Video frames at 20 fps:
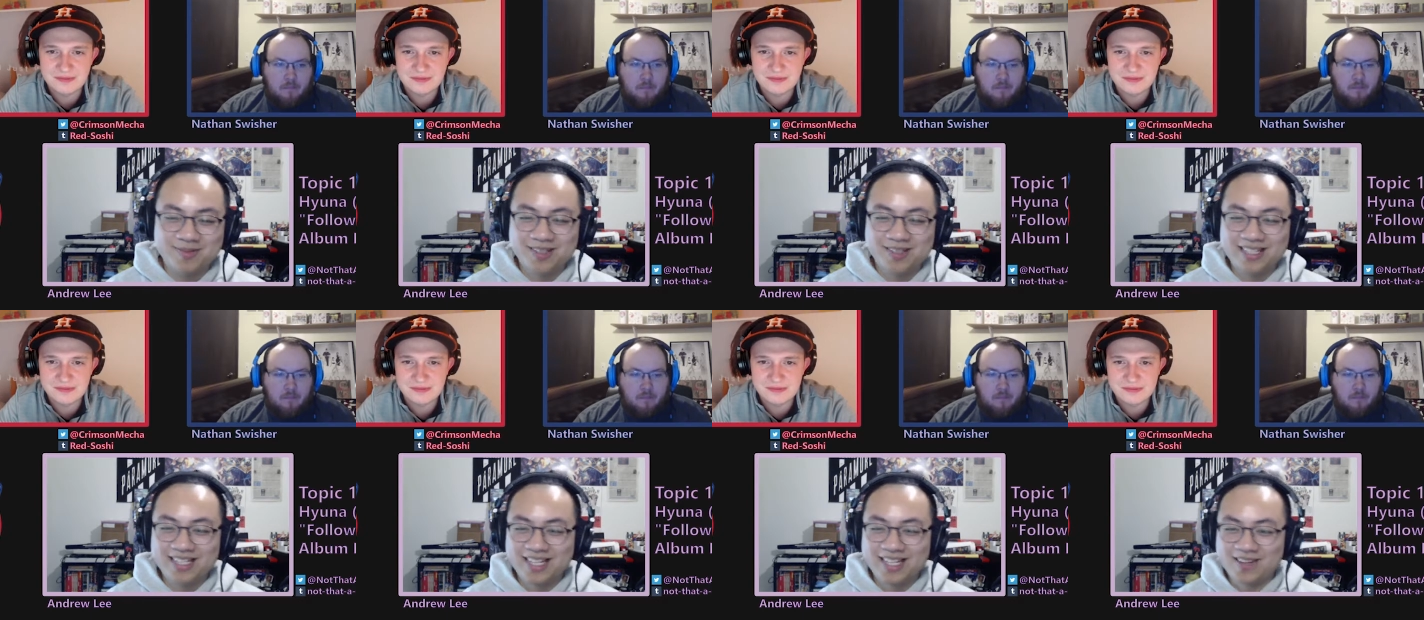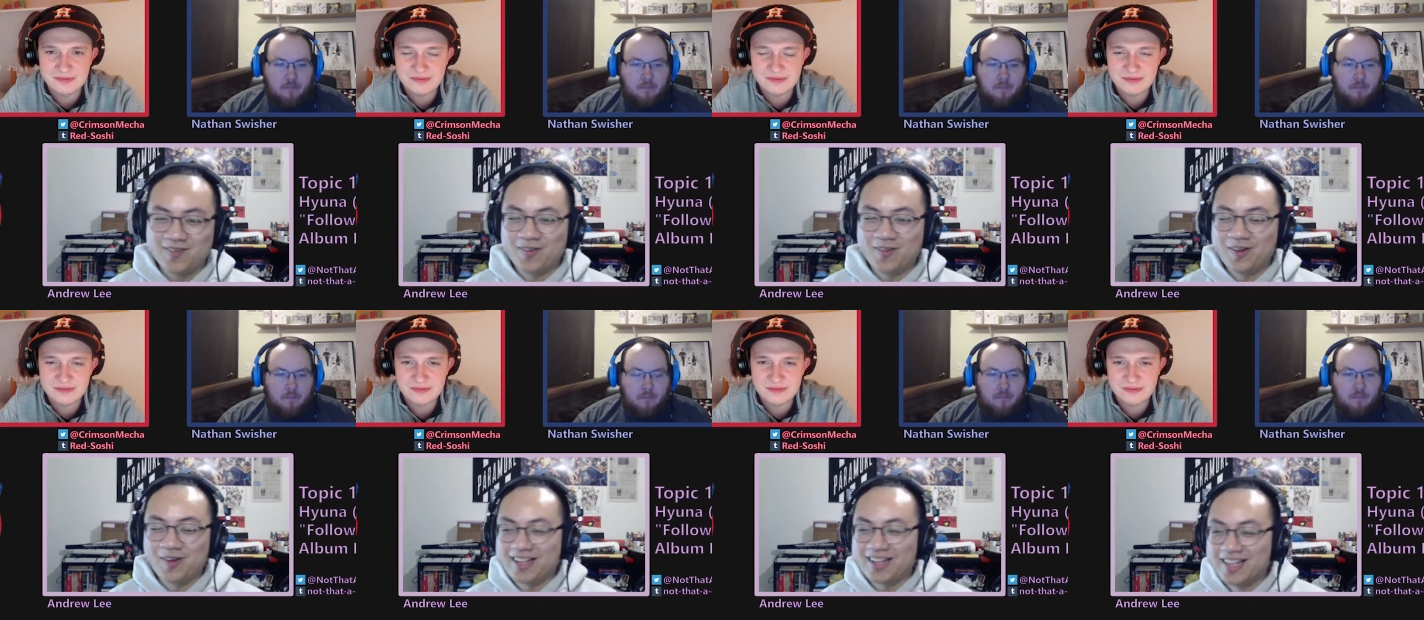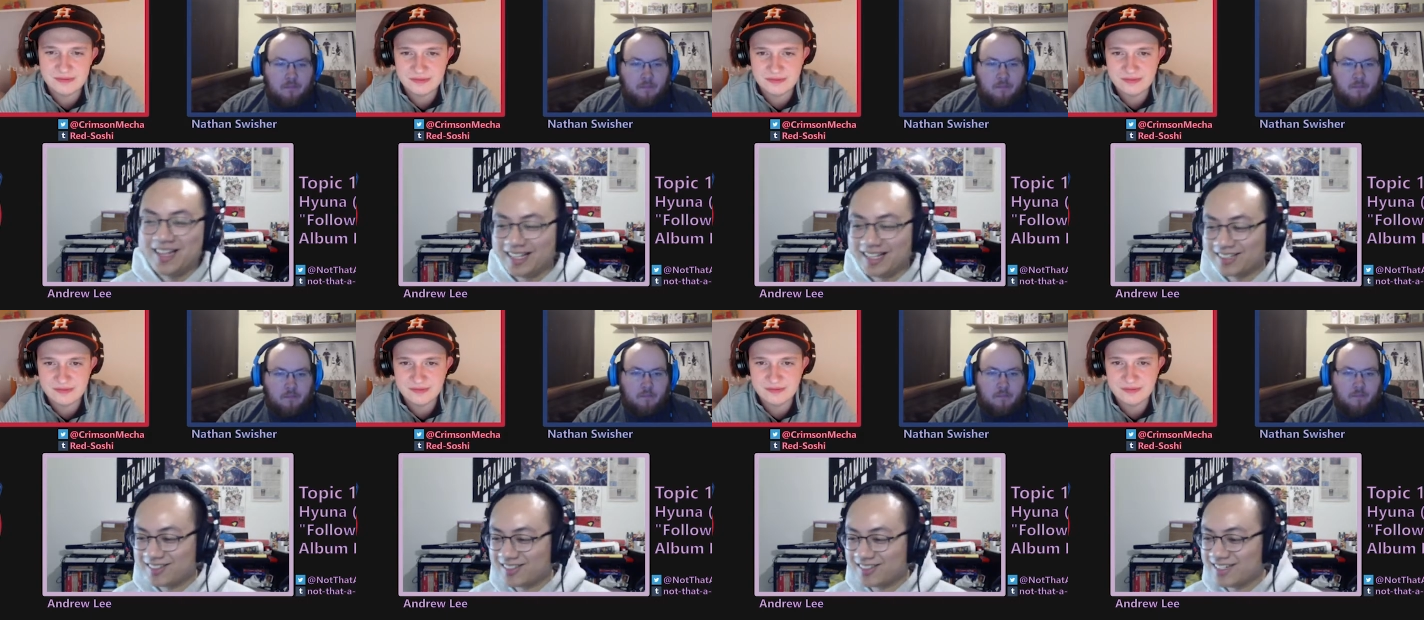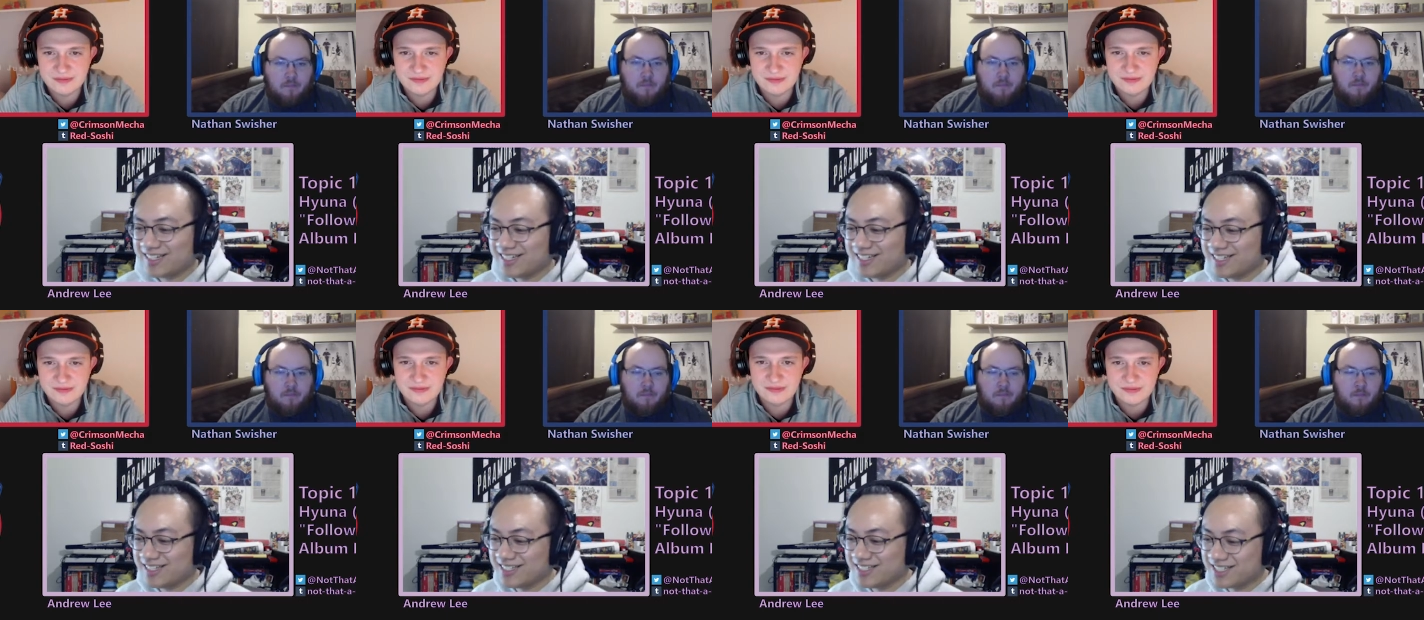Speaker 1: really like funky electric
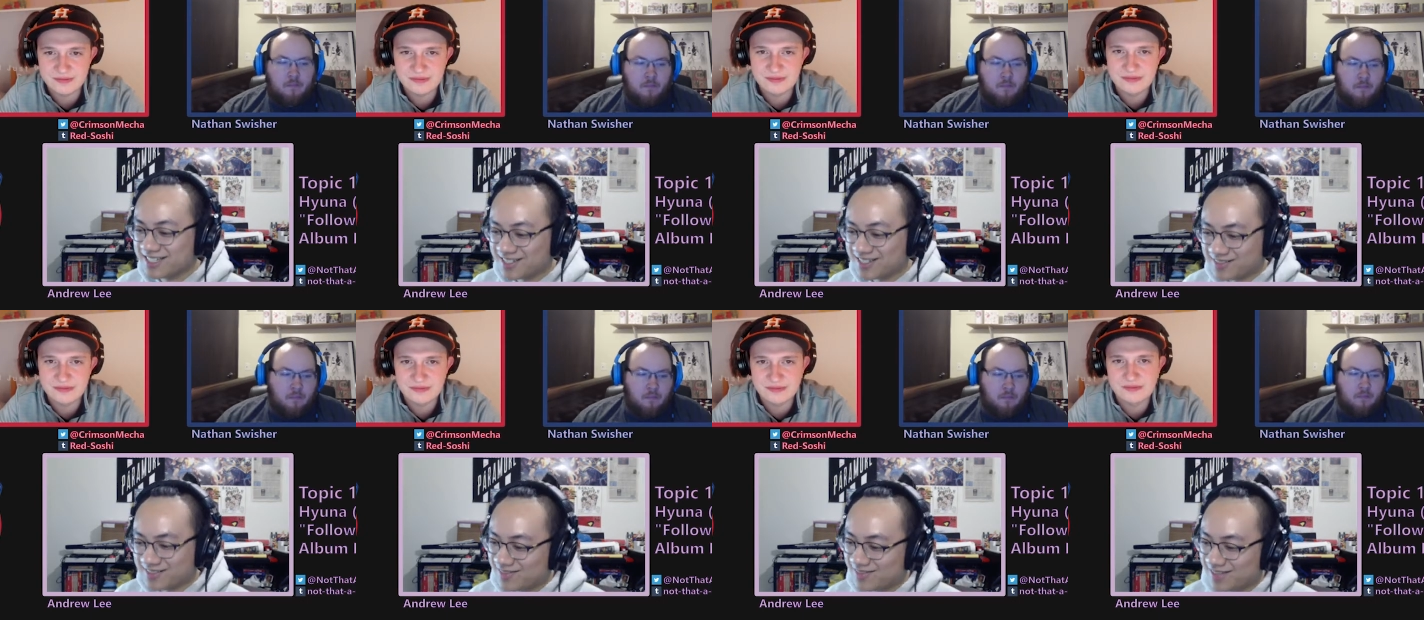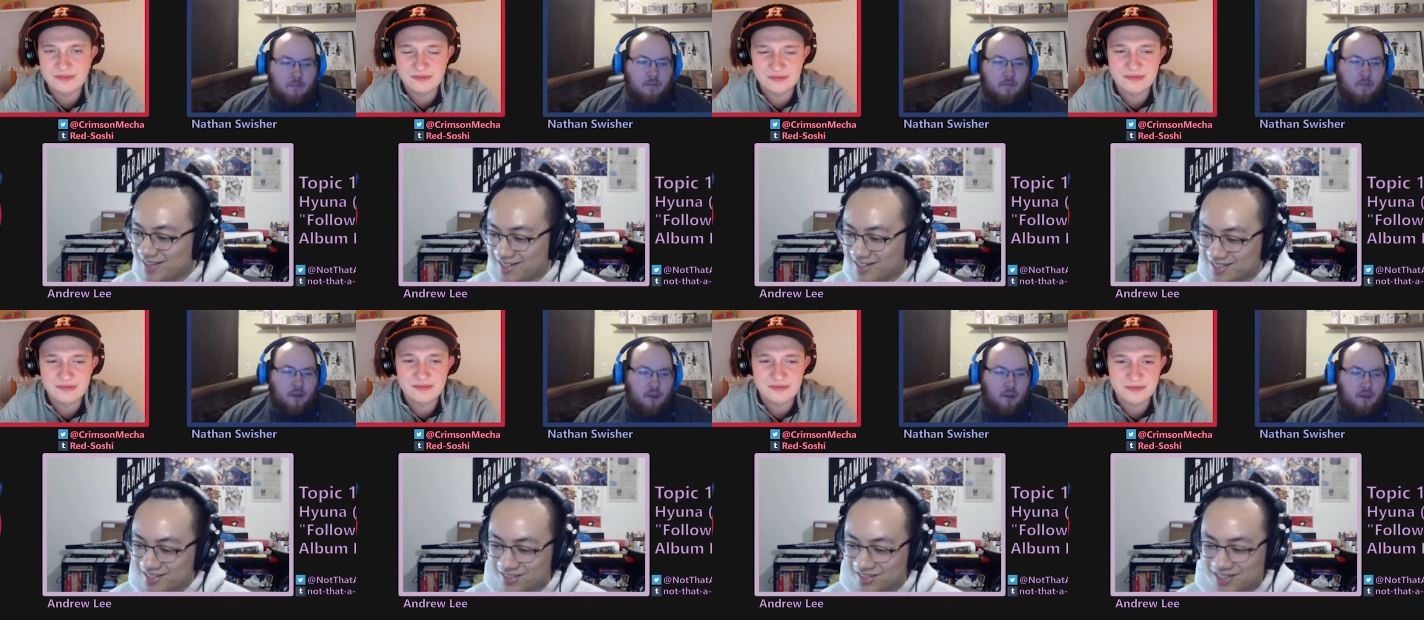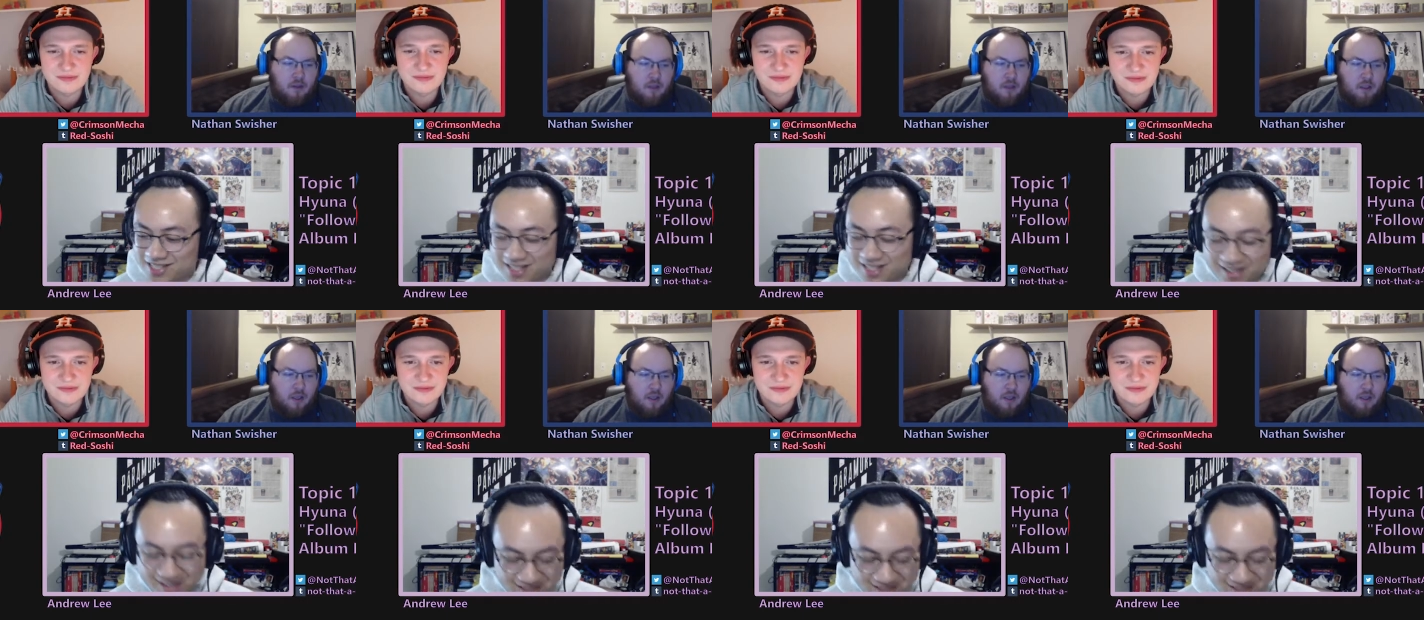keys. So yeah, it's interesting.